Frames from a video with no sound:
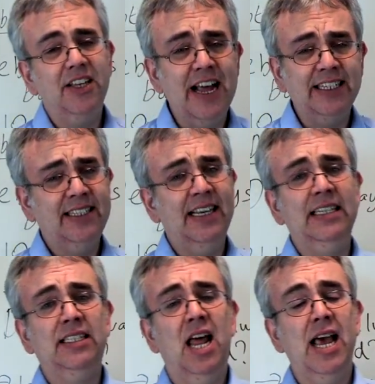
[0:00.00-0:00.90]
So that's
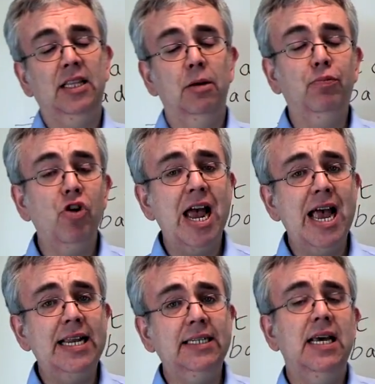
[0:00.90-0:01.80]
things like the
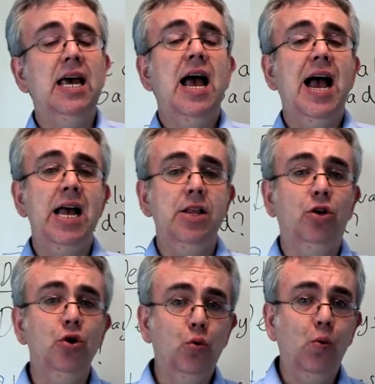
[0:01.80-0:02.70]
brand
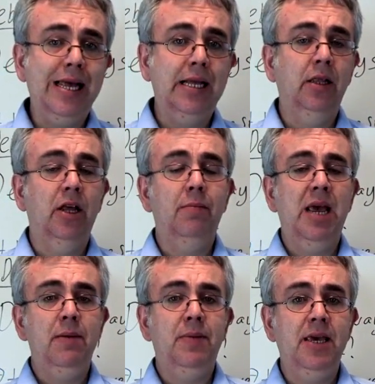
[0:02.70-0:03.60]
and goodwill that
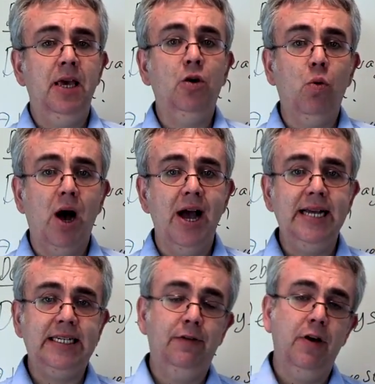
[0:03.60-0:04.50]
may be
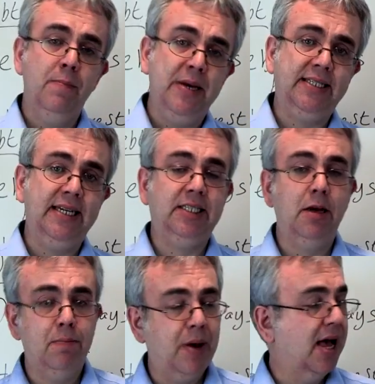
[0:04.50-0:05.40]
acquired if a business
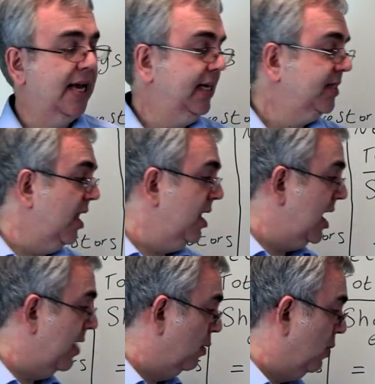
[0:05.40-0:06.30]
buys
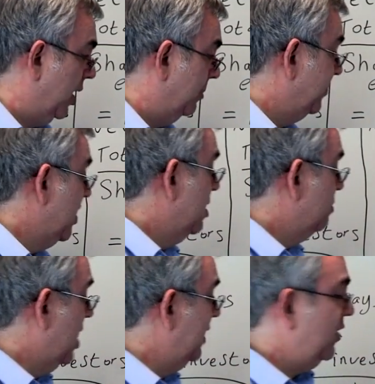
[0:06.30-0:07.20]
another one.
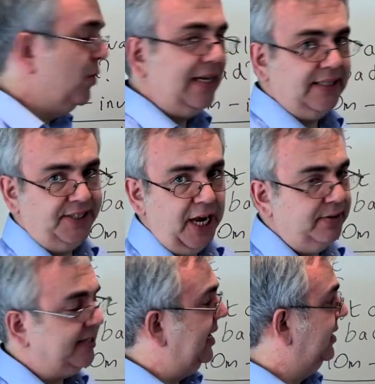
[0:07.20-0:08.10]
My view is,
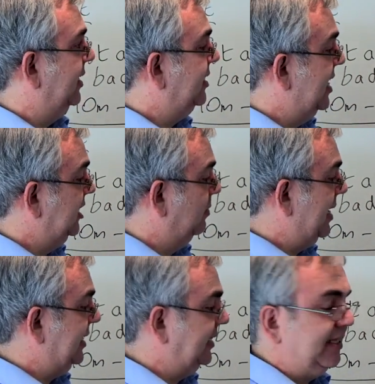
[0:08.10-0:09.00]
don't take the intangible
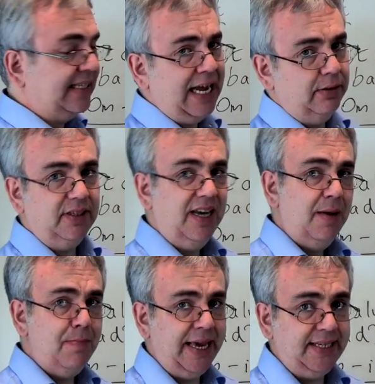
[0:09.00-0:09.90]
assets out,
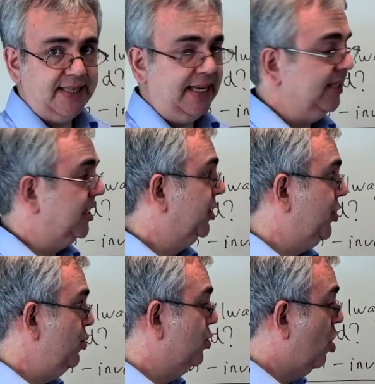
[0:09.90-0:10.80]
makes things
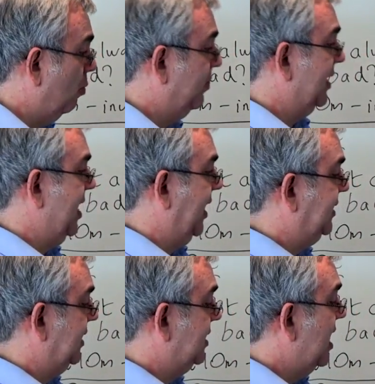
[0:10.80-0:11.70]
too
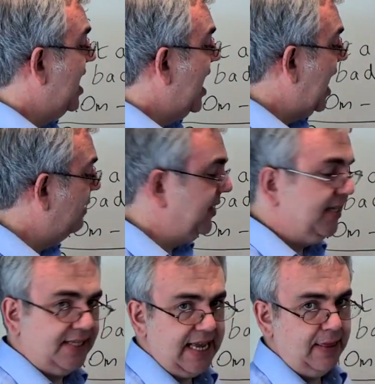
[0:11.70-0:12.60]
complicated.
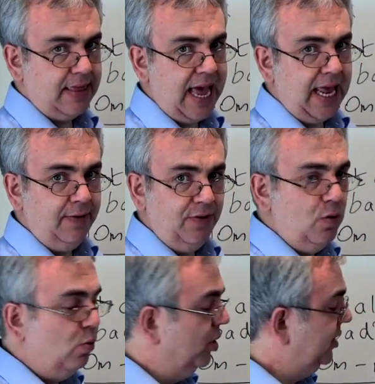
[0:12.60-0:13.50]
Having said that, if
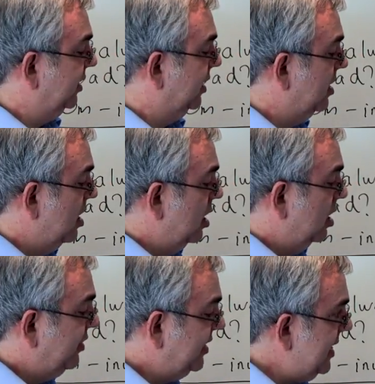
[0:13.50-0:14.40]
you want to
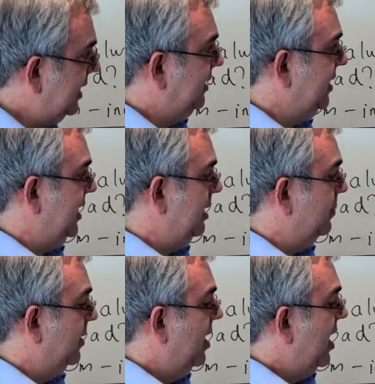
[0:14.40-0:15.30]
dig
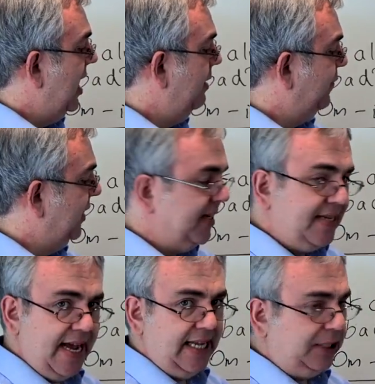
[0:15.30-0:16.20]
deep, if the
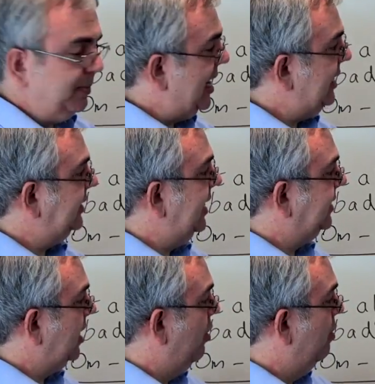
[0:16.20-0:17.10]
intangible
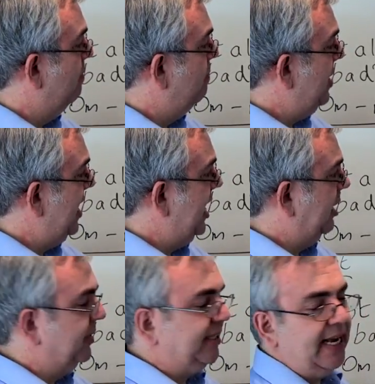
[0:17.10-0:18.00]
assets are a
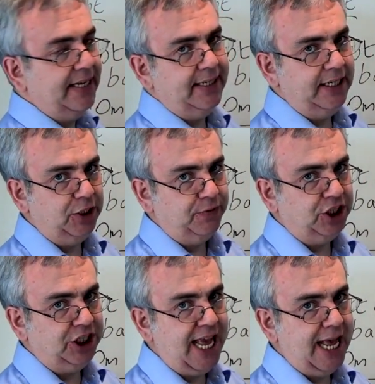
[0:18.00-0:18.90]
big percentage of the
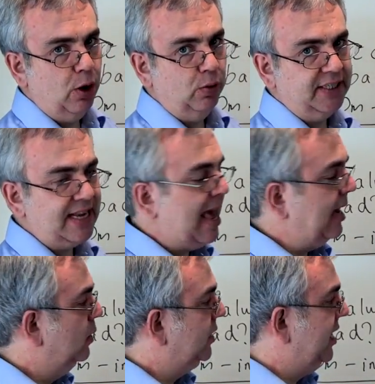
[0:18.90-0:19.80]
shareholders'
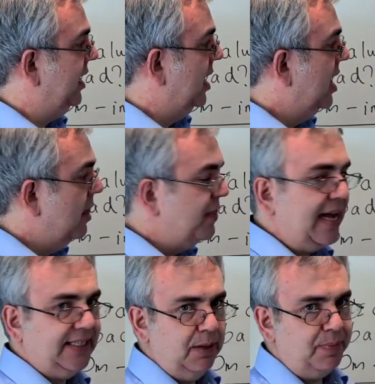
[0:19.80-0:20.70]
equity,
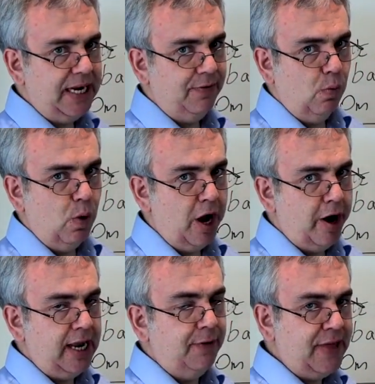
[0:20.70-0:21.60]
that's a bit of a
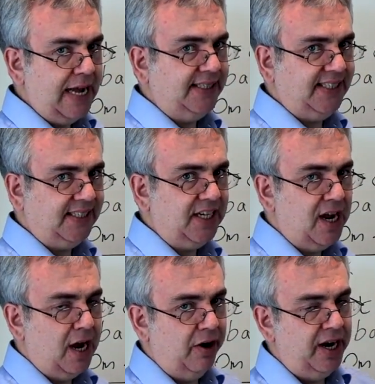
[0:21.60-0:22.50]
worry. If that's a
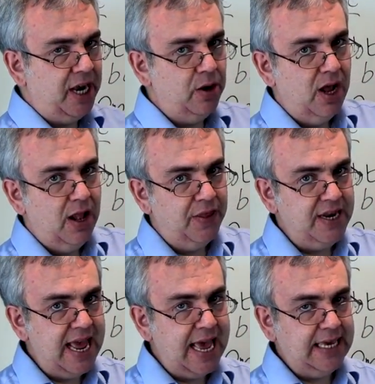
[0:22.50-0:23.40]
scenario, the
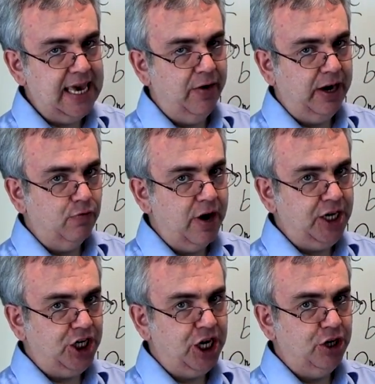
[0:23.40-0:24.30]
net gearing
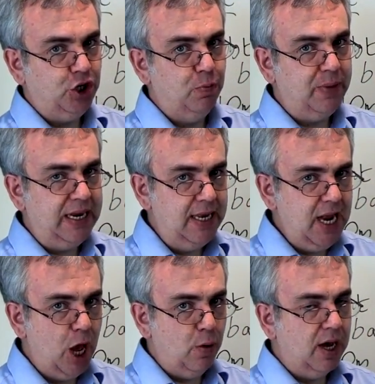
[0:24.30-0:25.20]
ratio should be
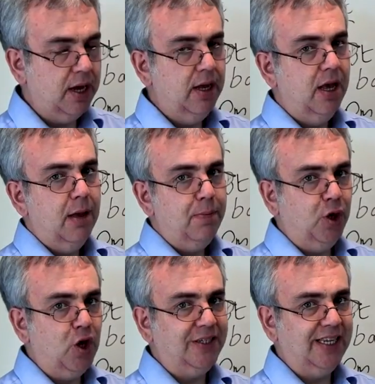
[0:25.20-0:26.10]
lower,
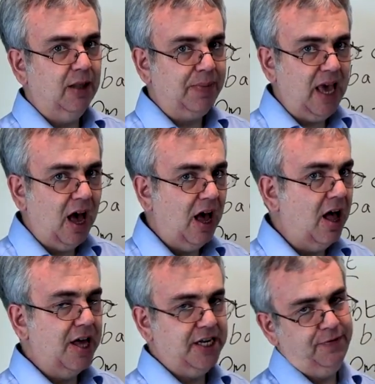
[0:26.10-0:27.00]
because it'll be
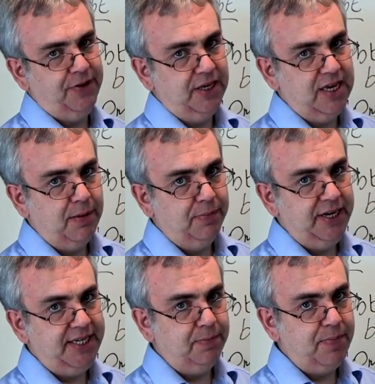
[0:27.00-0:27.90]
harder for the
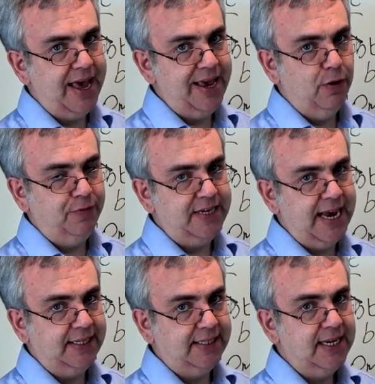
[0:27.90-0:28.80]
company to pay off
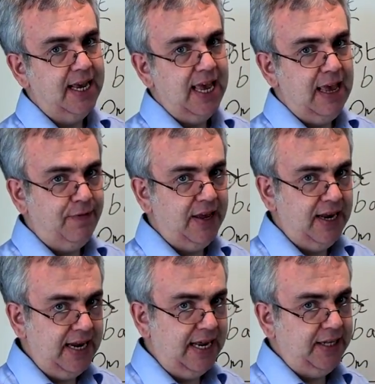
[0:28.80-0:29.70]
debts if it
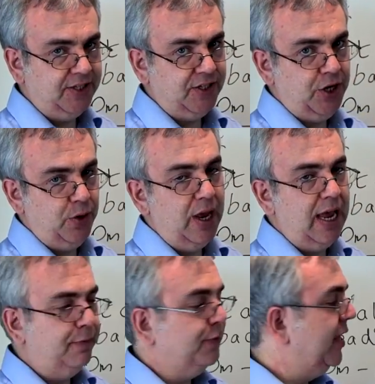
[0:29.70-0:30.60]
needs to,
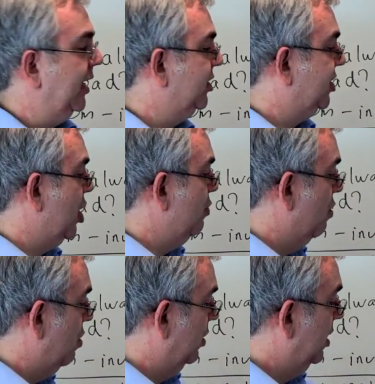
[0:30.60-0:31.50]
if things go
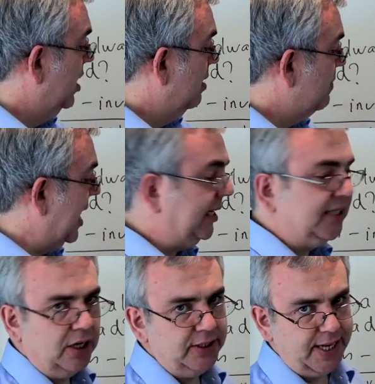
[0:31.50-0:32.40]
wrong.
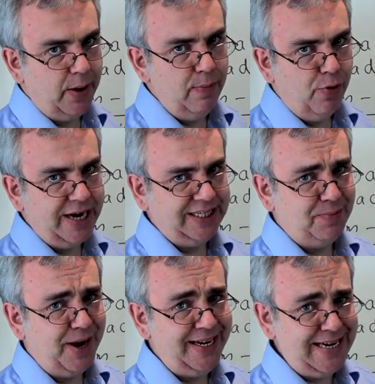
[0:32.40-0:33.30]
Banks aren't so impressed
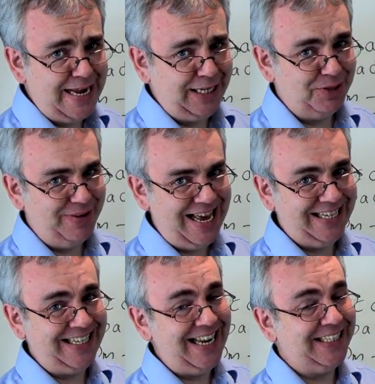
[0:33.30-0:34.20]
by intangible
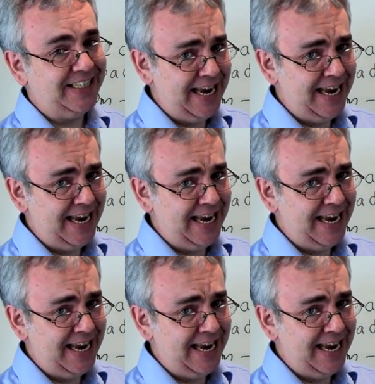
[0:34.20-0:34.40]
assets.